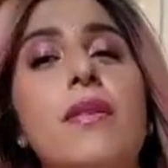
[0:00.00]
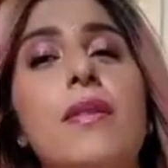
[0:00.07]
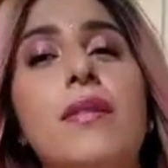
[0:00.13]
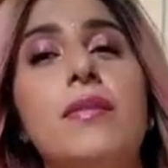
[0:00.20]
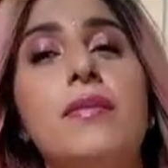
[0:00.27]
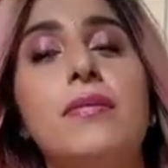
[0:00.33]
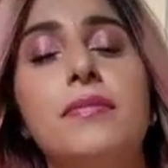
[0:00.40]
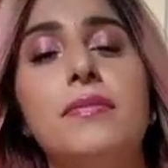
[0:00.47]

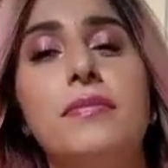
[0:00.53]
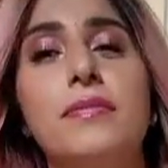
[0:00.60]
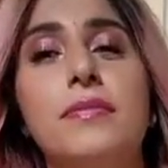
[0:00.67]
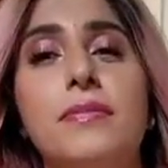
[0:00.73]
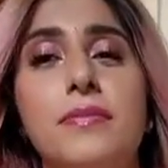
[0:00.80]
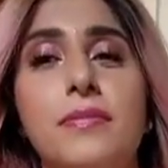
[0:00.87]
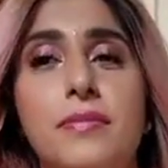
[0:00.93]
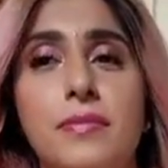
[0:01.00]

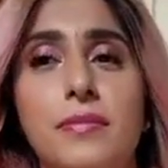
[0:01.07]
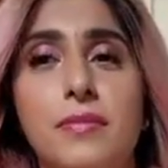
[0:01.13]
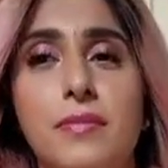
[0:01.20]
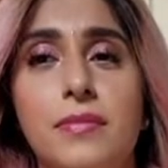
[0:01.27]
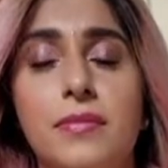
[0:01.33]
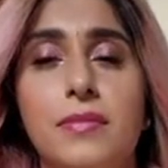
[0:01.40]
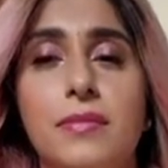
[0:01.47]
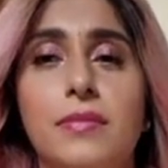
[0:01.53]

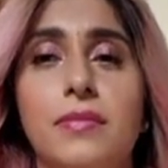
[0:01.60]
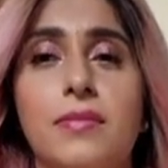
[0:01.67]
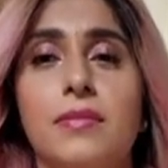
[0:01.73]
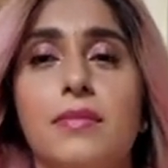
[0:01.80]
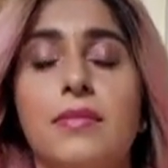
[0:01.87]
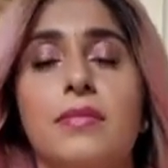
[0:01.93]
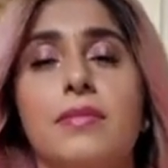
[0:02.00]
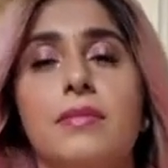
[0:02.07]

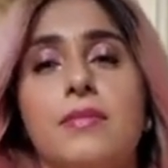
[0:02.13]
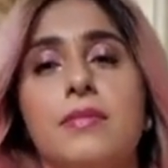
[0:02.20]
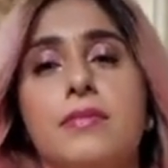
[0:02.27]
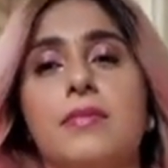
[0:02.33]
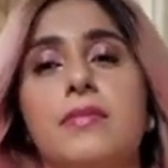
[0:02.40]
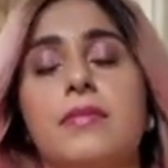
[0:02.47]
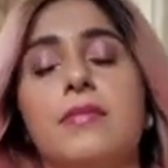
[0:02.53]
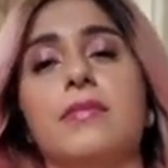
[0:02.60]

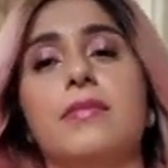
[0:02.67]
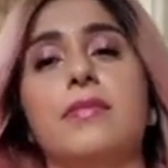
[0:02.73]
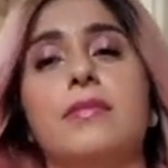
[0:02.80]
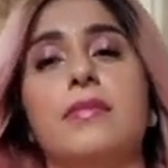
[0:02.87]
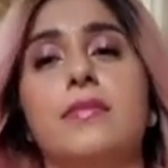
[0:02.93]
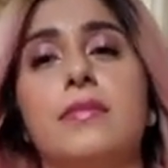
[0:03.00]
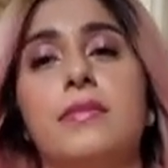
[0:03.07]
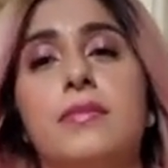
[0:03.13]

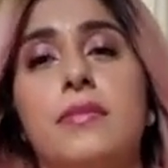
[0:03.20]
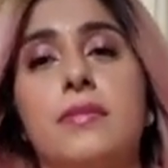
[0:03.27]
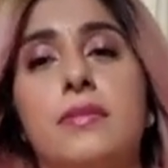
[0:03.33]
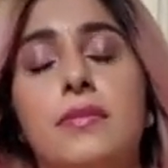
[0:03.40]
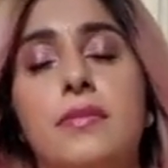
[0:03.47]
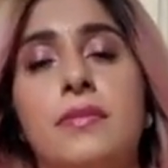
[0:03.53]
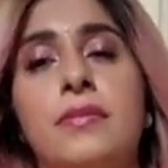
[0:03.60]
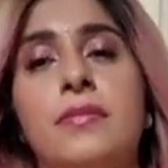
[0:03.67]

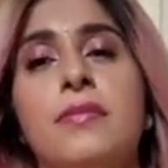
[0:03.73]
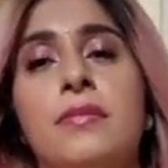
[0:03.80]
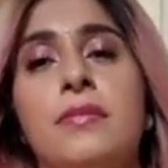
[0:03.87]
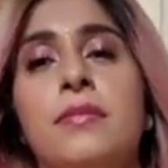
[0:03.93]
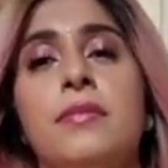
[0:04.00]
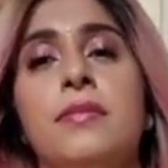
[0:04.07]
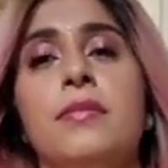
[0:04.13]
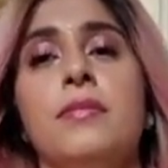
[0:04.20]

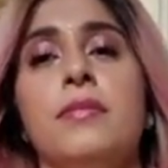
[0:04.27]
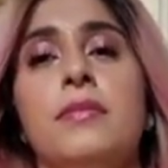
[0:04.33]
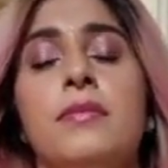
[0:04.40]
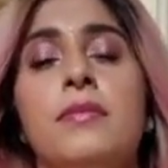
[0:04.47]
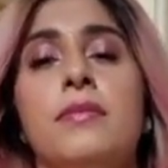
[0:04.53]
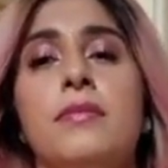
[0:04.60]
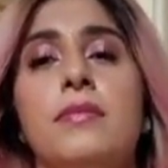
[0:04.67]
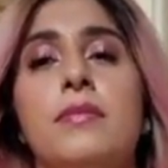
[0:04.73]

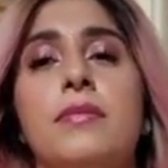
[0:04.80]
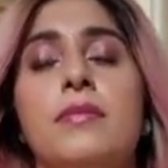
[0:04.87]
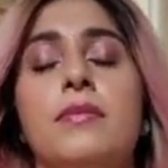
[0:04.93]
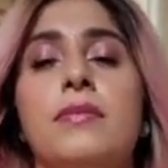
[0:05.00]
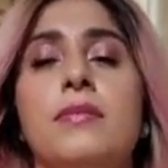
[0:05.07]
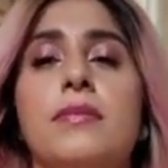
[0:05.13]
(silent)